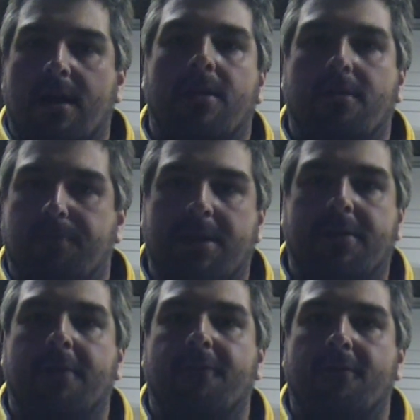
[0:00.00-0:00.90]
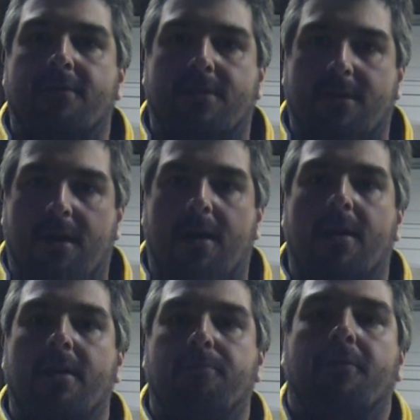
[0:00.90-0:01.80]
a little bit different
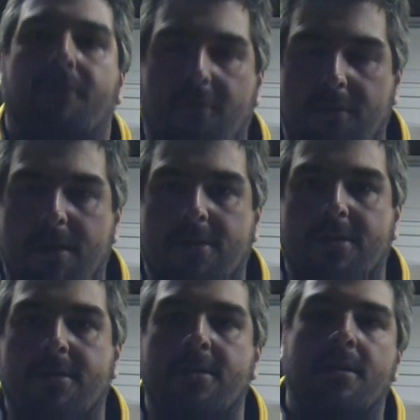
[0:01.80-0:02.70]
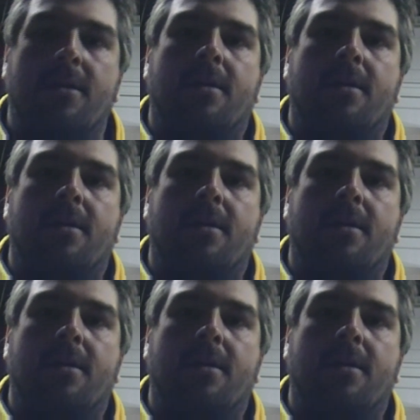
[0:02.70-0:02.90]
in performance.